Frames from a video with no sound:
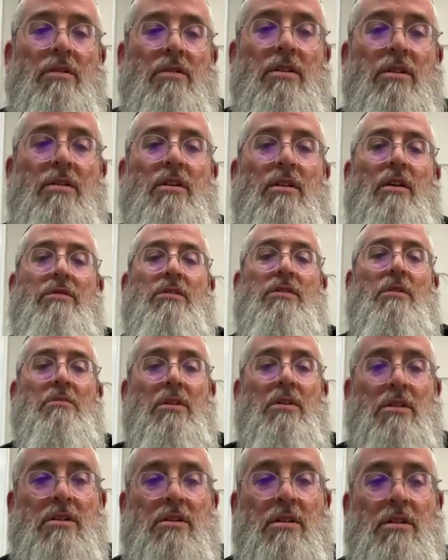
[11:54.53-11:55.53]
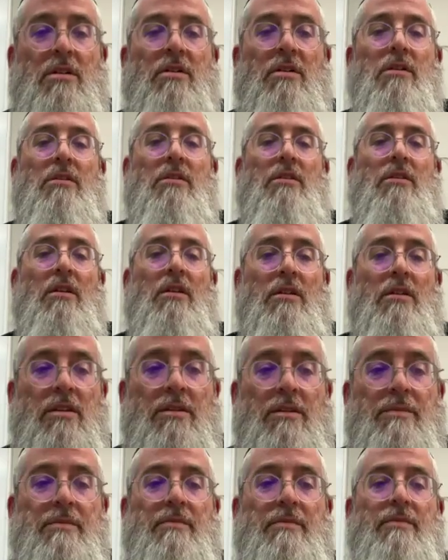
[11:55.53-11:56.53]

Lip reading: you have something stuck in your teeth.